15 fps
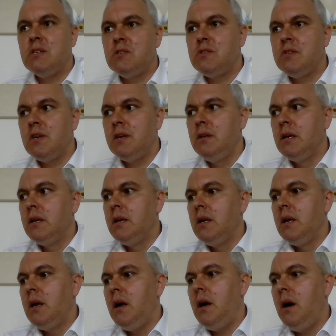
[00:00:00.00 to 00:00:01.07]
is that
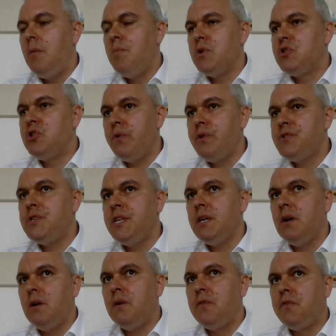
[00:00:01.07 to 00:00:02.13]
a
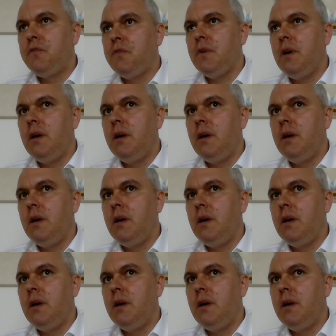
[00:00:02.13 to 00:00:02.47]
majority of